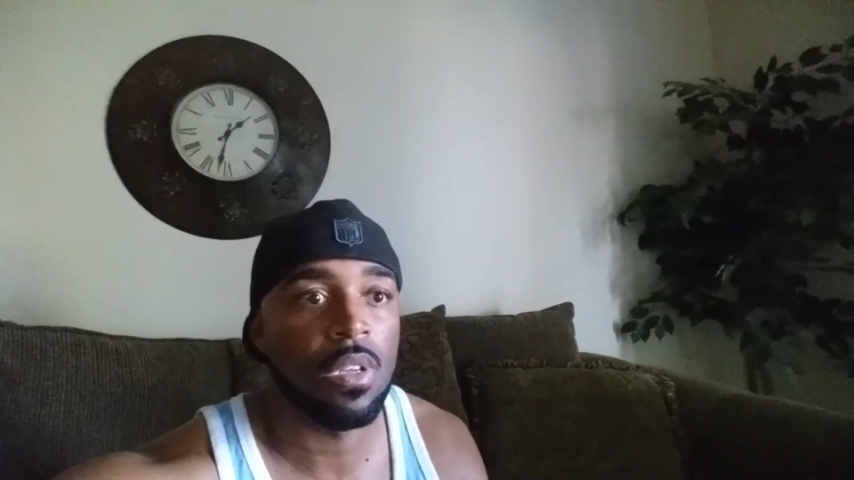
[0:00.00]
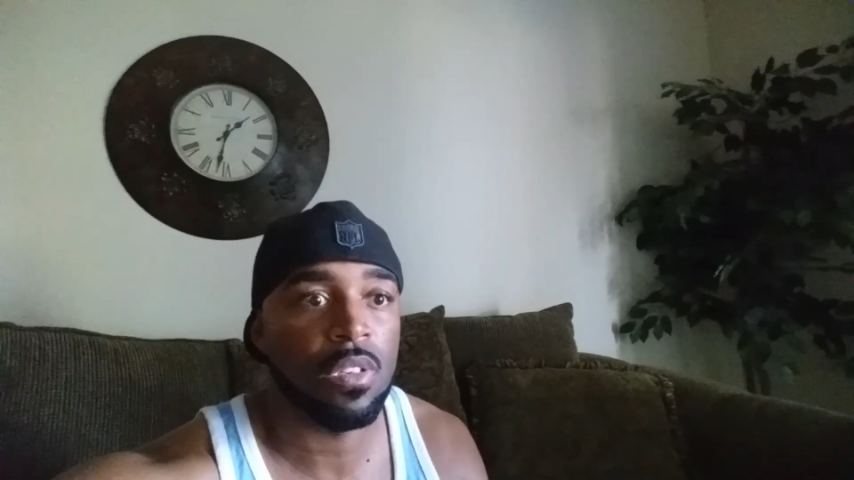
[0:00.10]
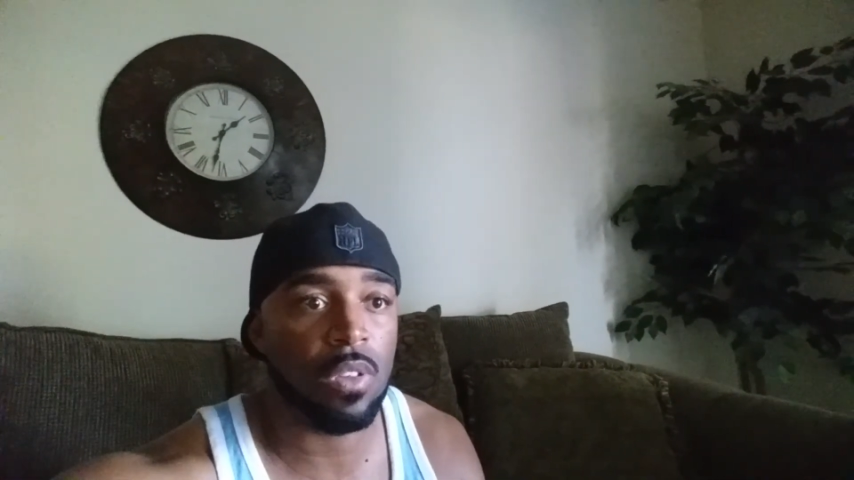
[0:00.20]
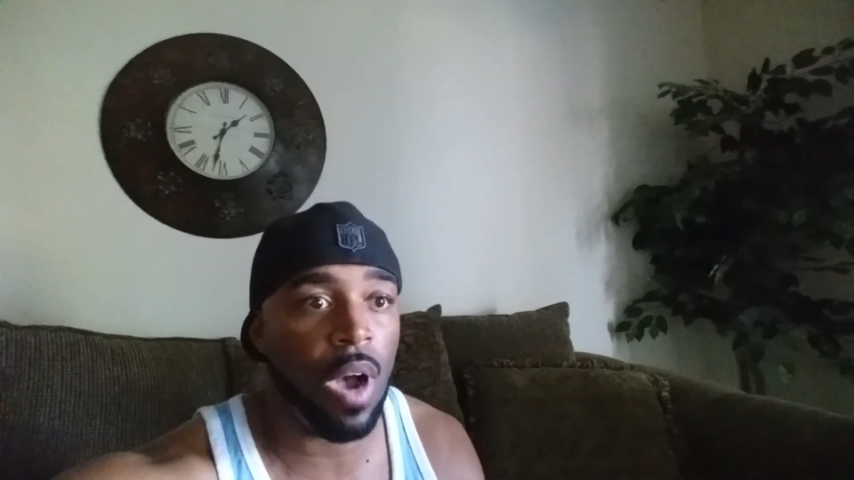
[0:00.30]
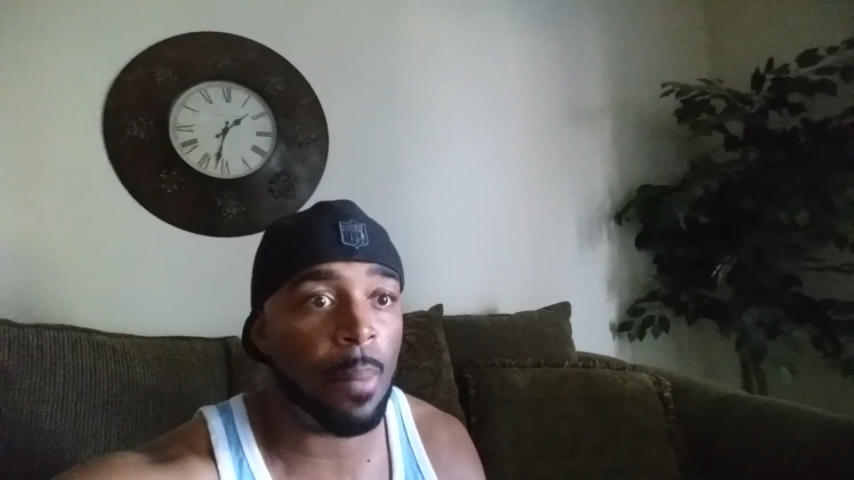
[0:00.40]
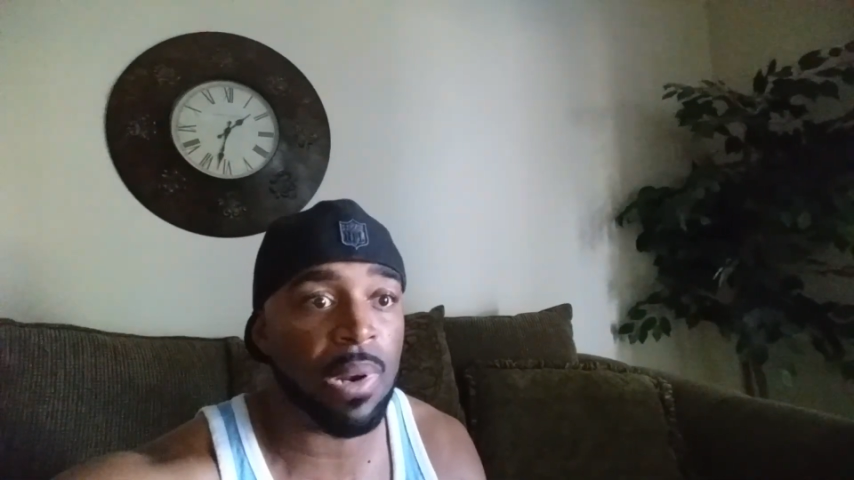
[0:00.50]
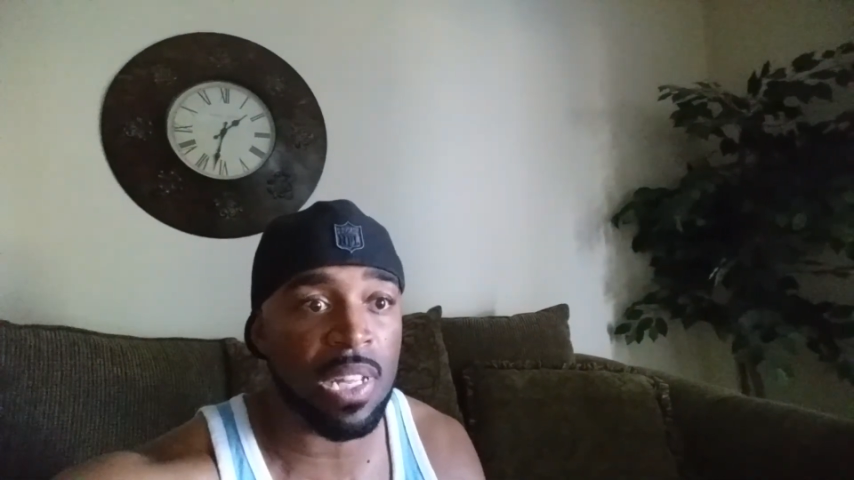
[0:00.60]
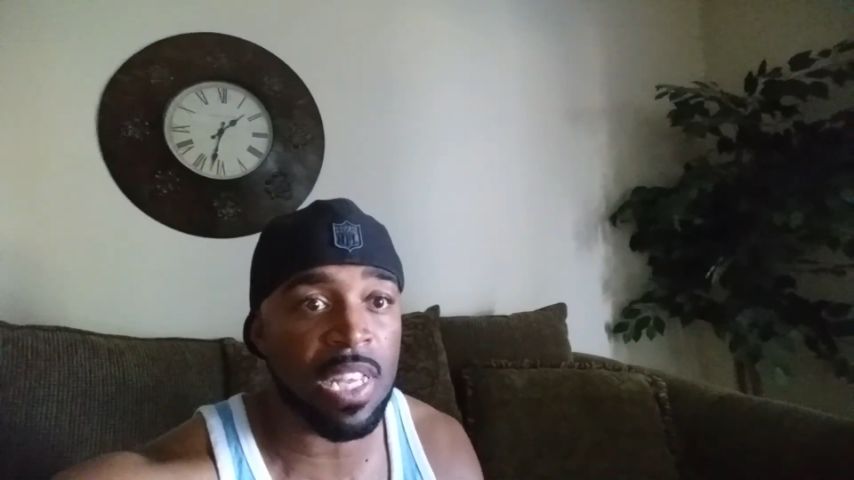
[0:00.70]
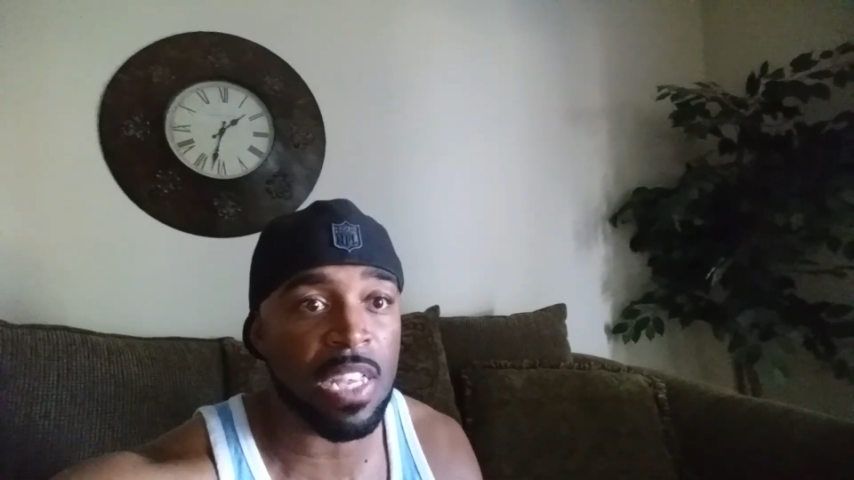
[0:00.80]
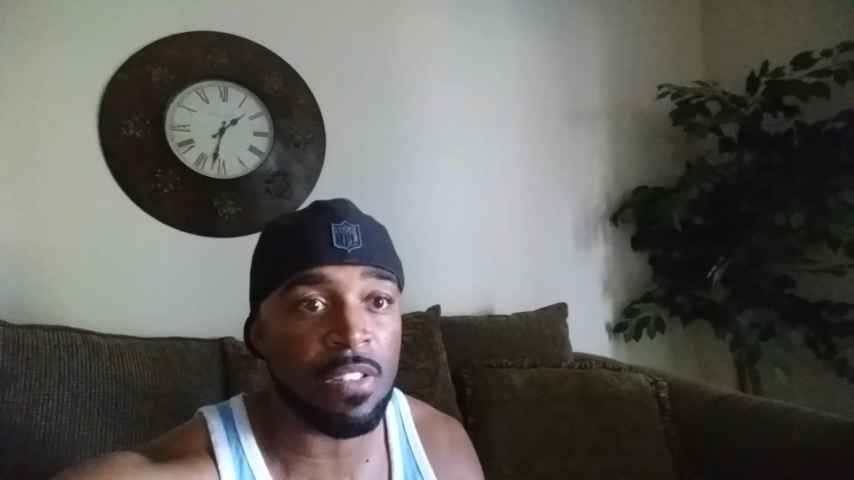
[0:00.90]
So I
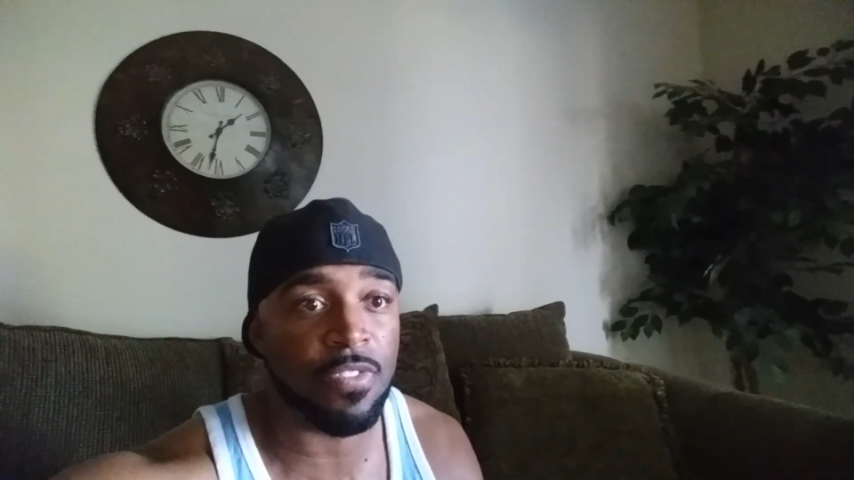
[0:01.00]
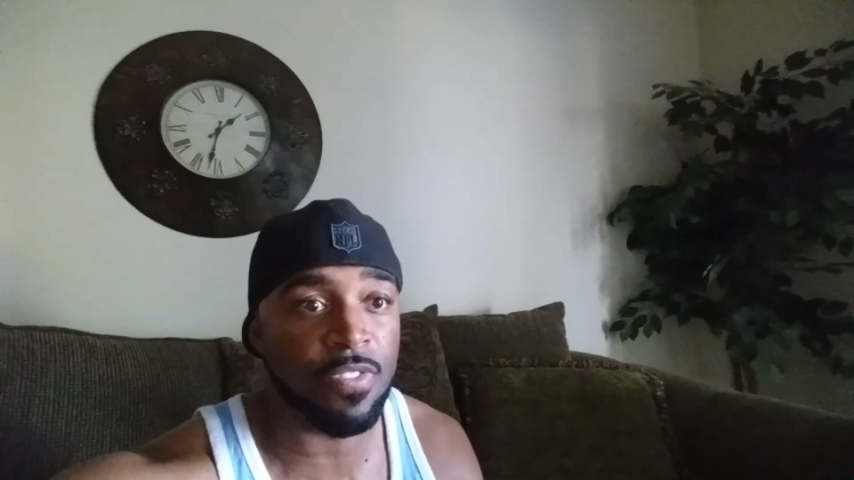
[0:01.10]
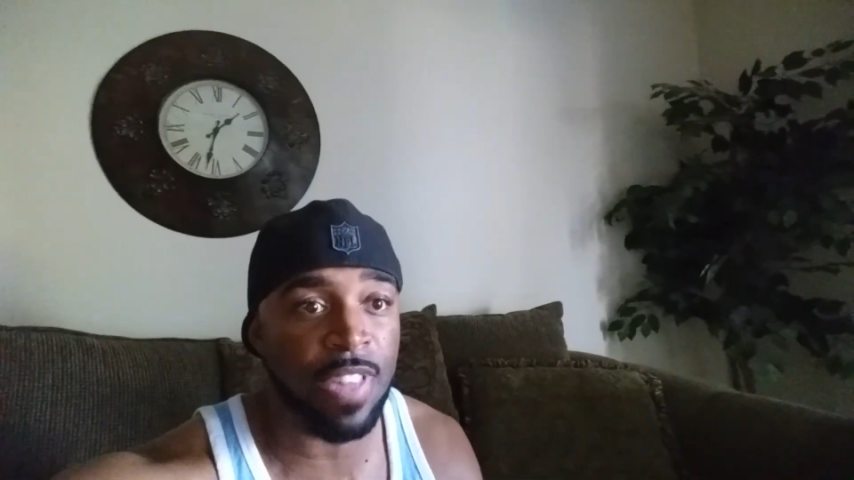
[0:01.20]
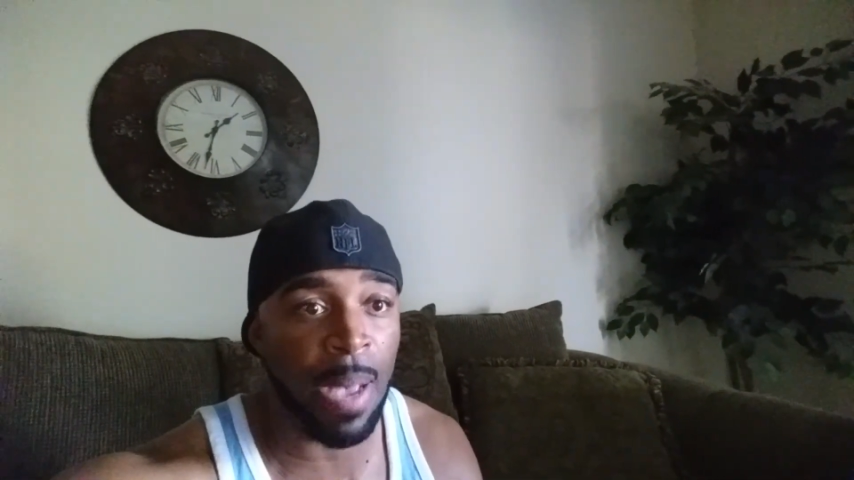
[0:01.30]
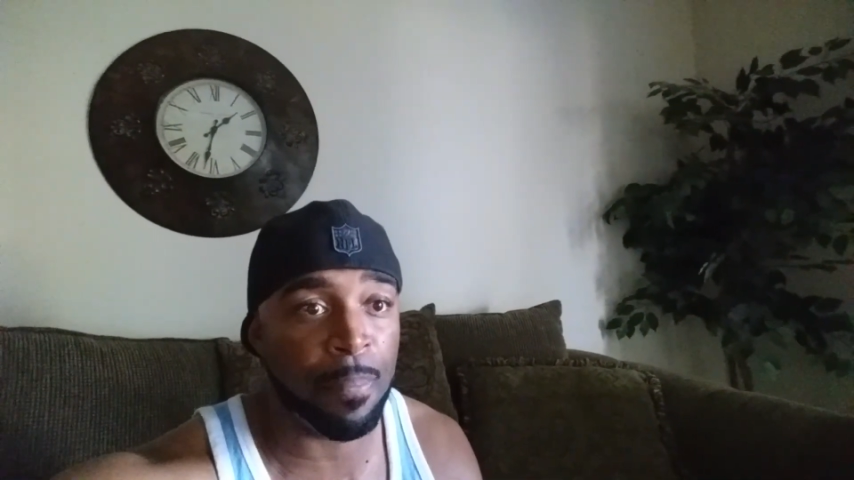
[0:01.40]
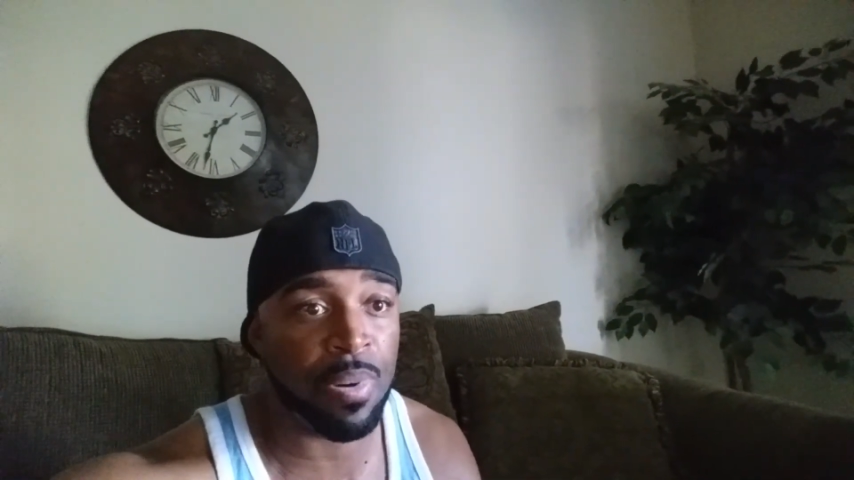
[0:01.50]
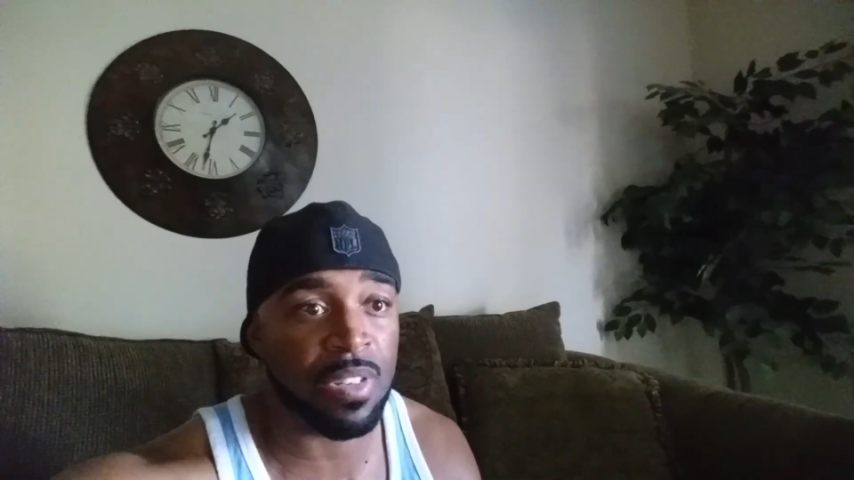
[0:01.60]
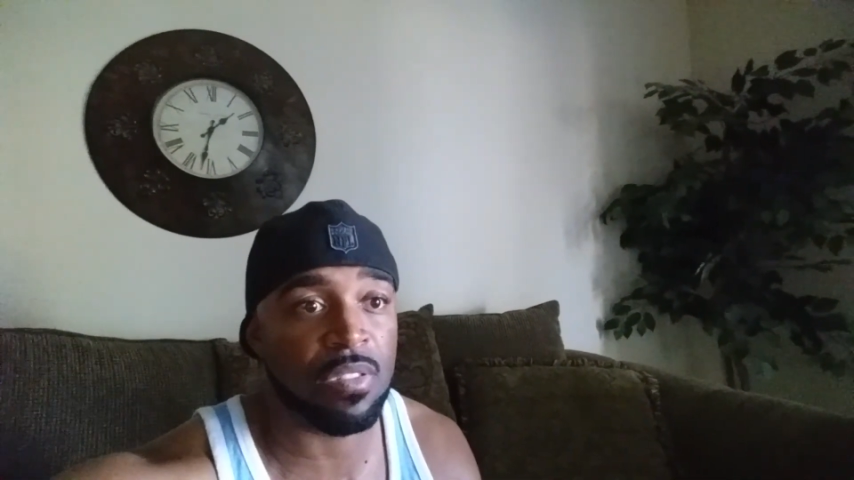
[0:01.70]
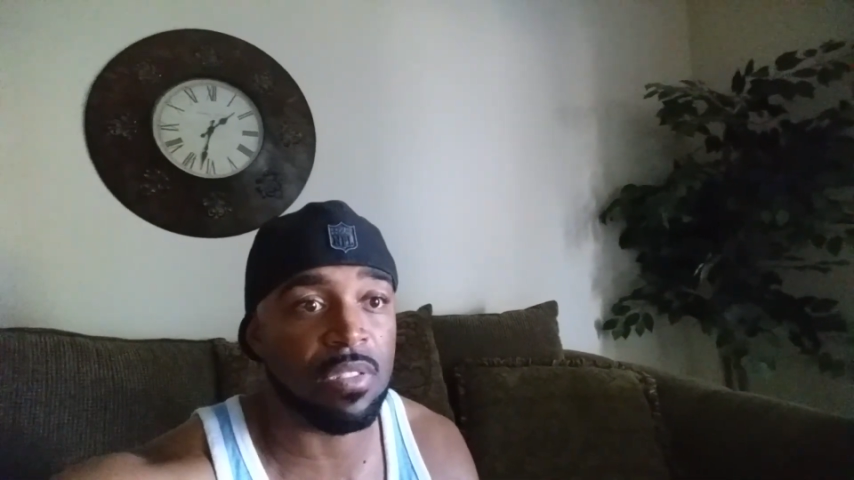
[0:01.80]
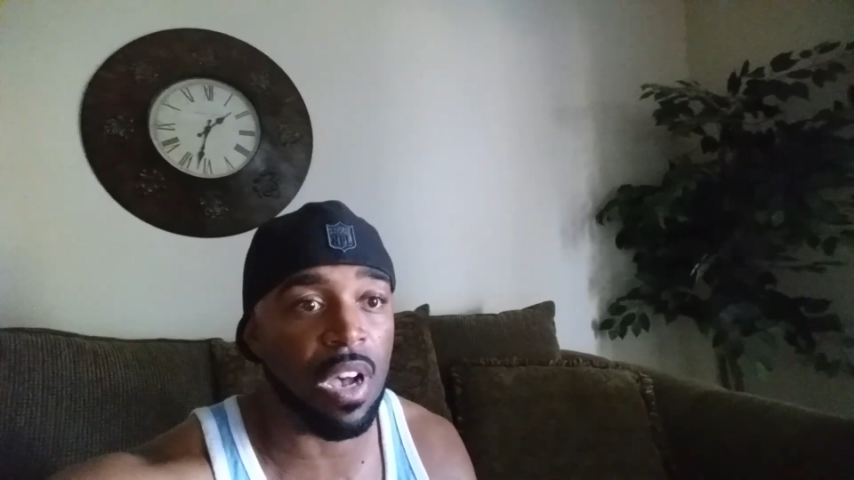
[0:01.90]
believe that
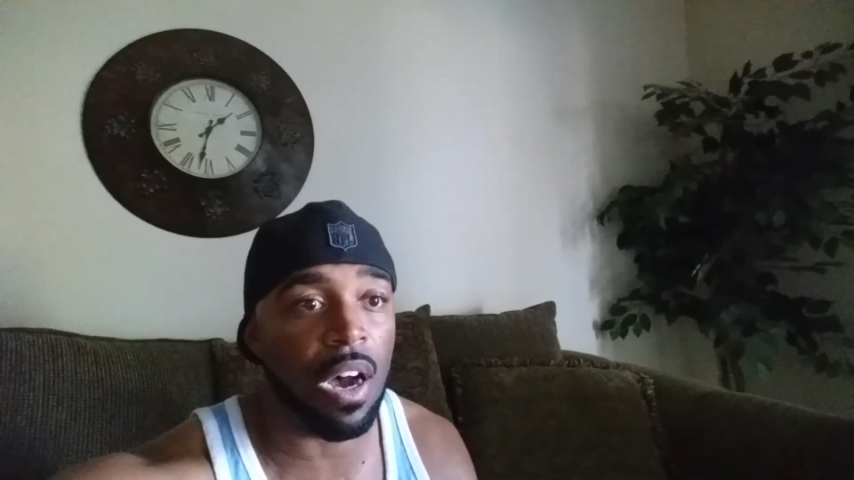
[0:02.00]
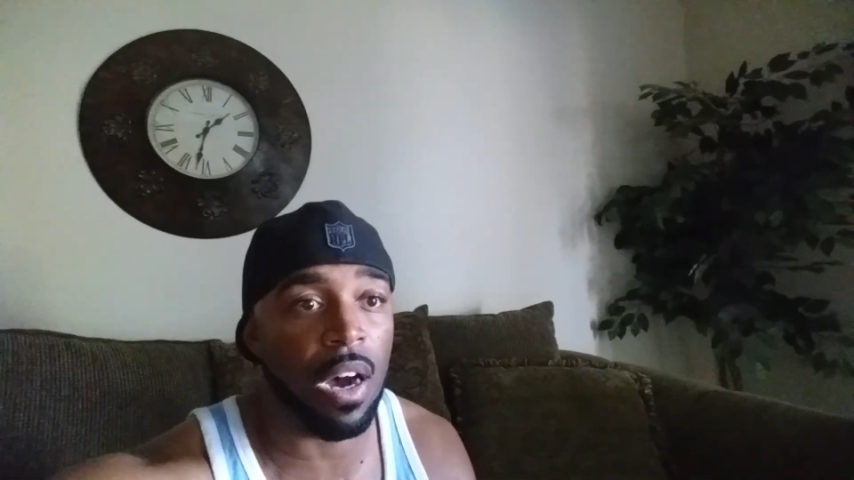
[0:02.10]
puts